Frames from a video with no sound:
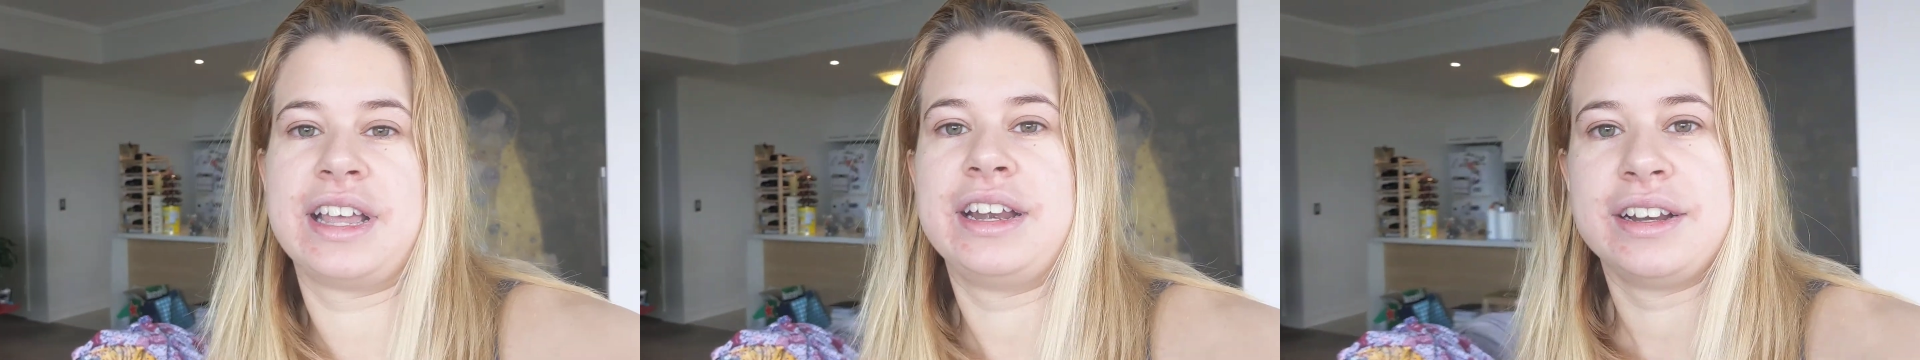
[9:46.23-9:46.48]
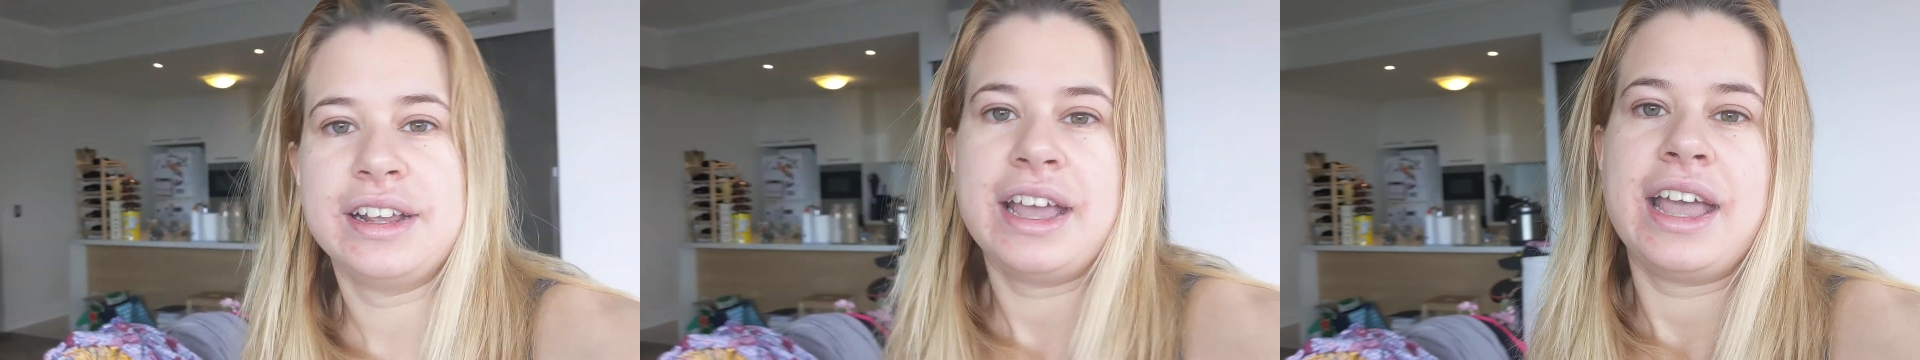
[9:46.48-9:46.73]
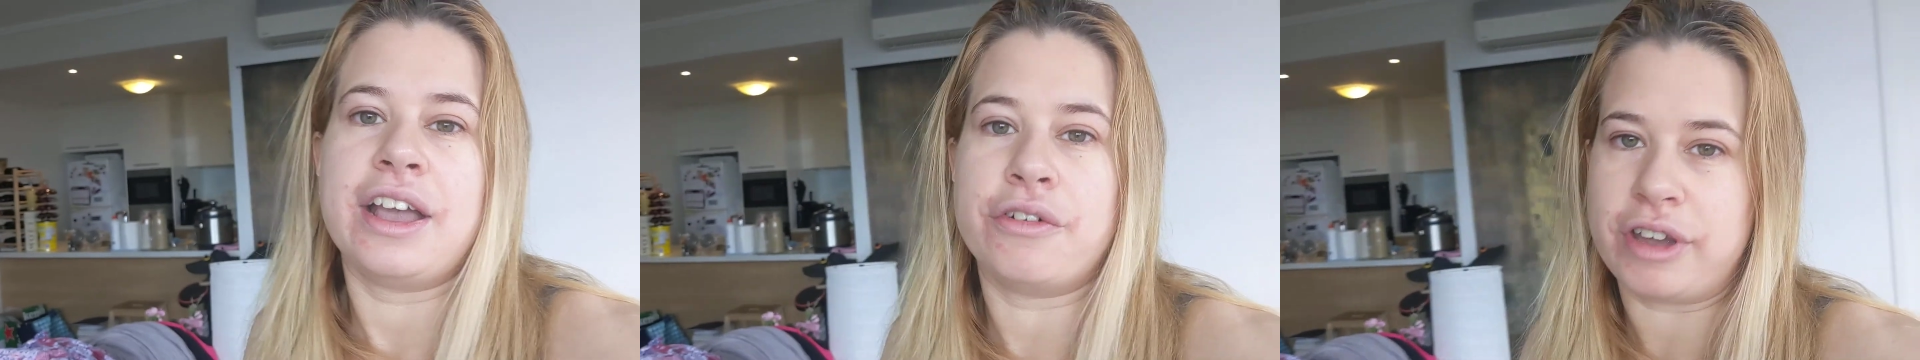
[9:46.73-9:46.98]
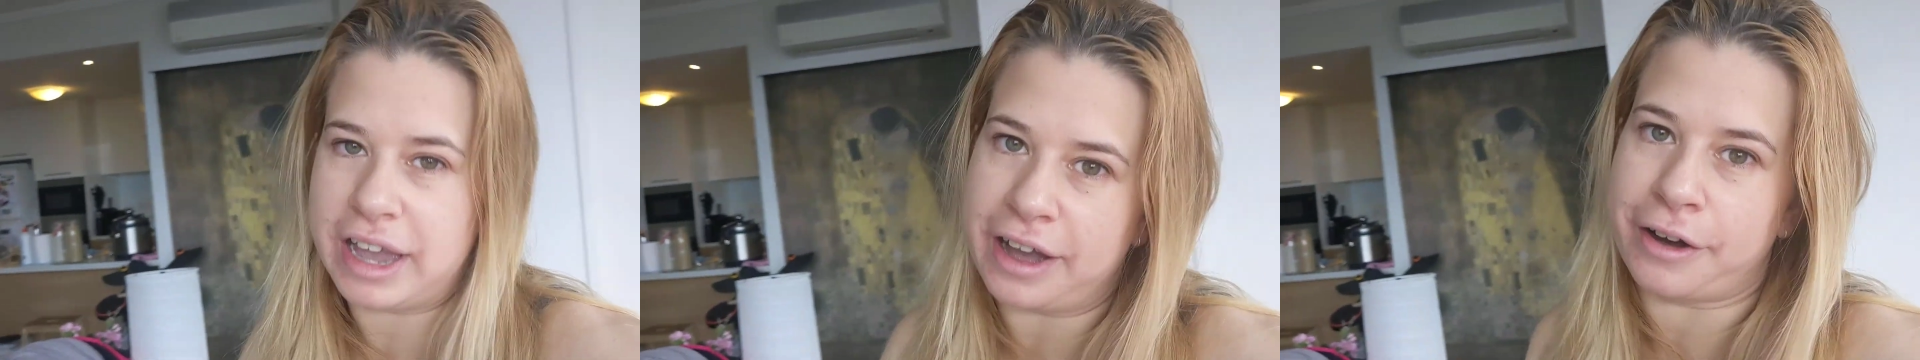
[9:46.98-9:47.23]
And if
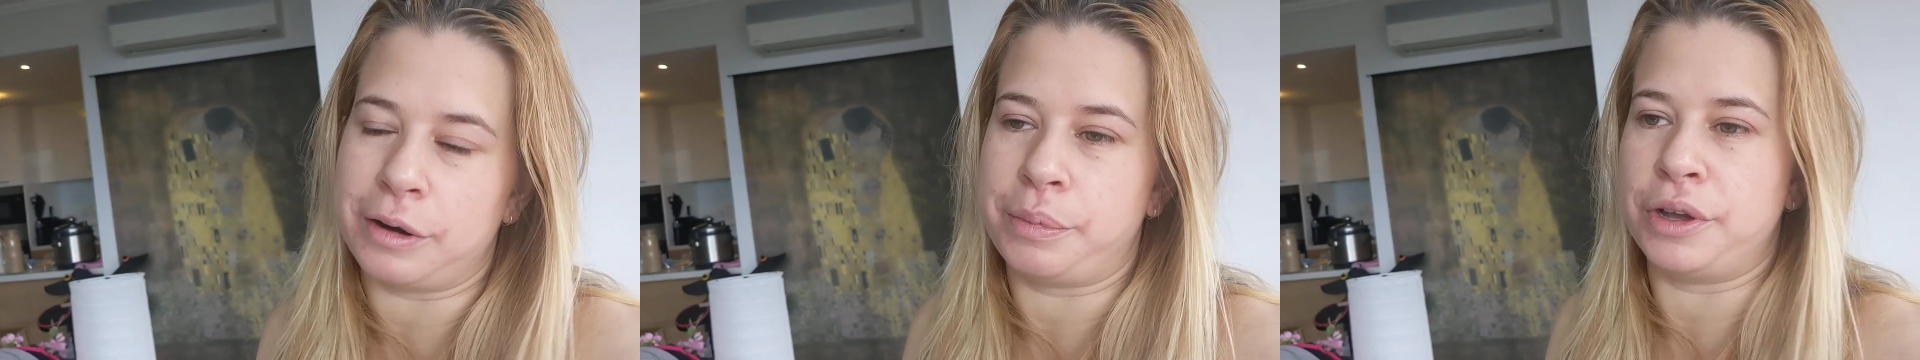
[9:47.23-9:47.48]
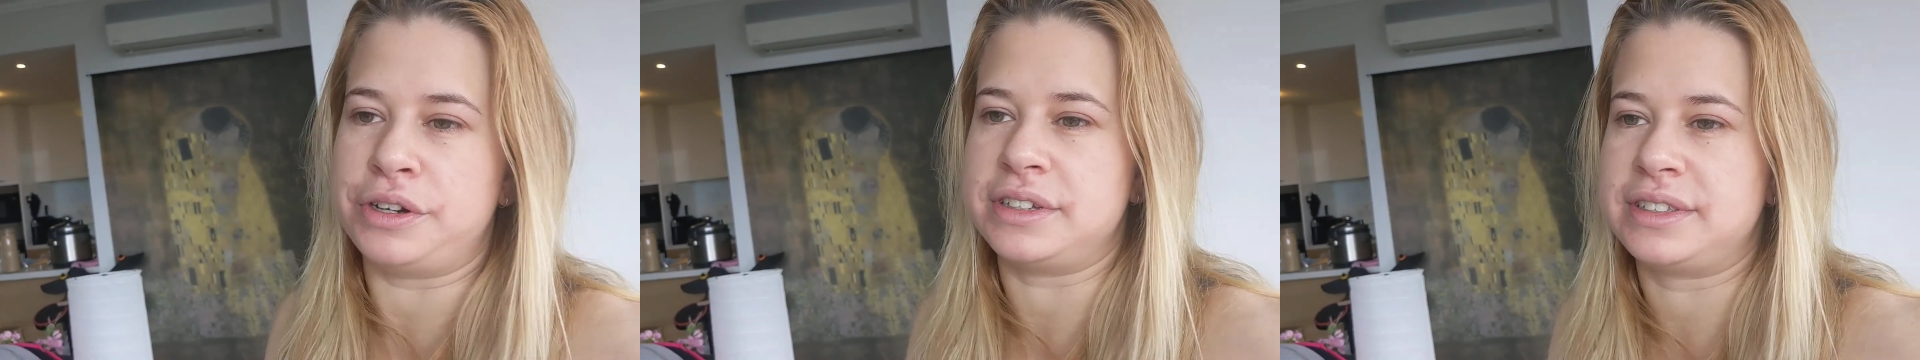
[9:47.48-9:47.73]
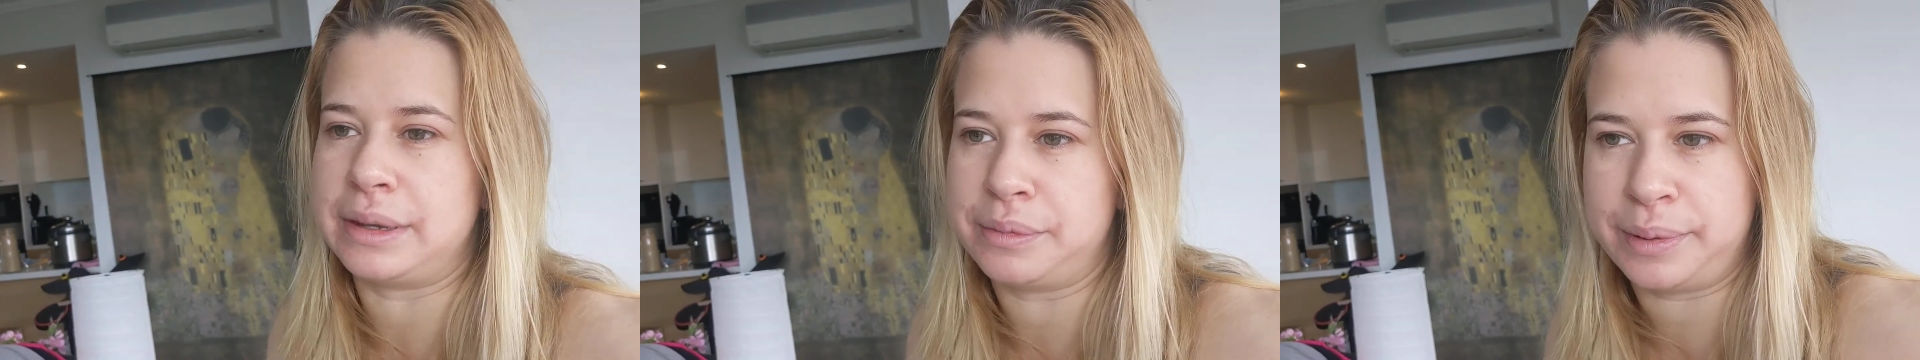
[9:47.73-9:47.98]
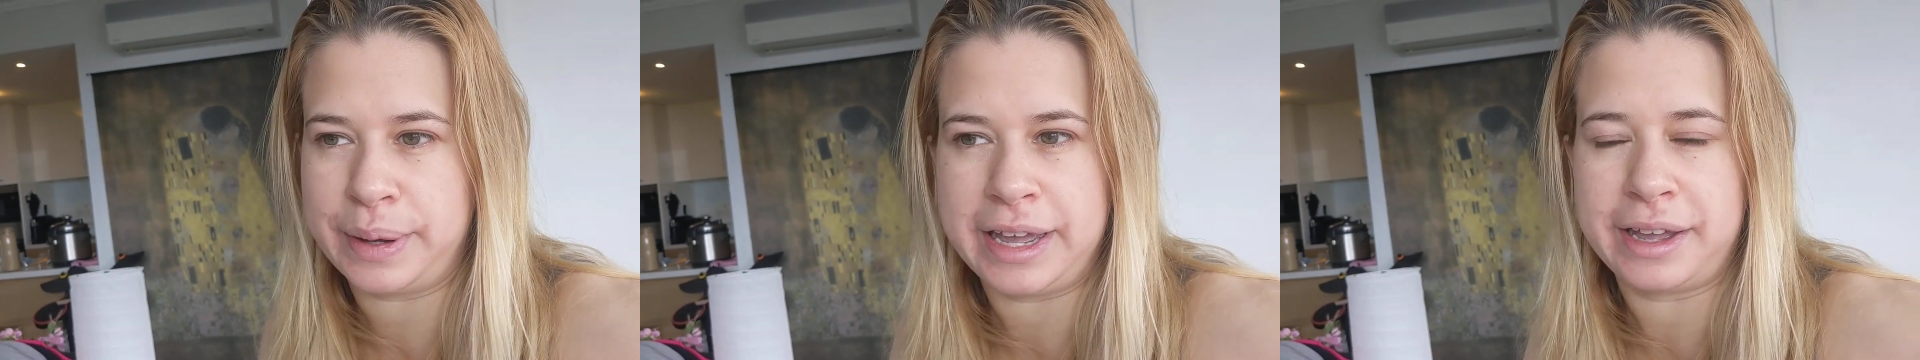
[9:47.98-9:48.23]
we are going to purchase
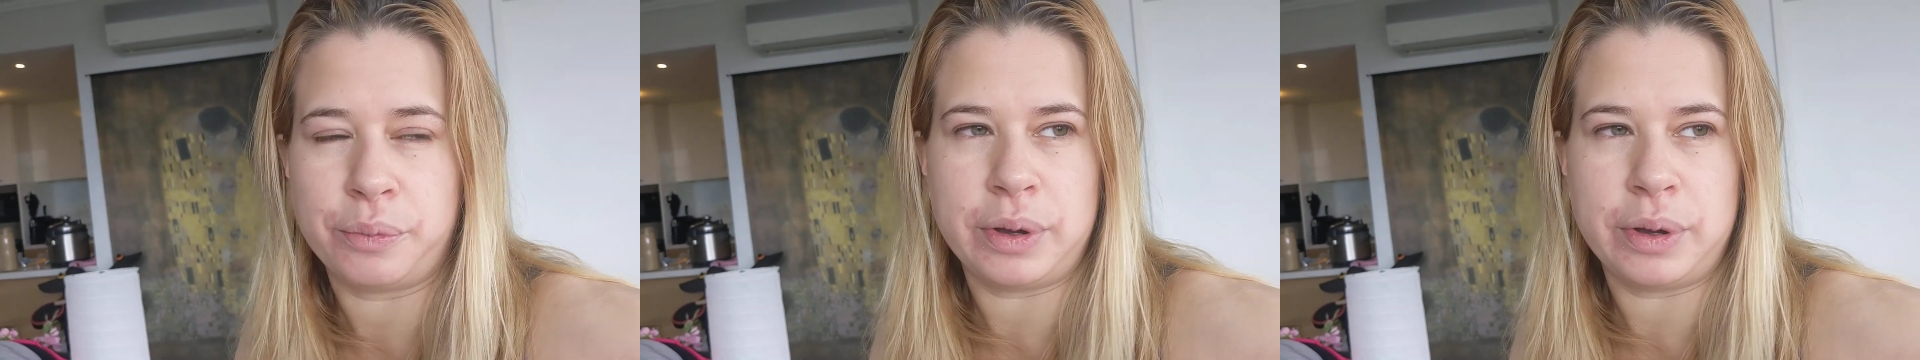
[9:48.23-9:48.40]
something, eh,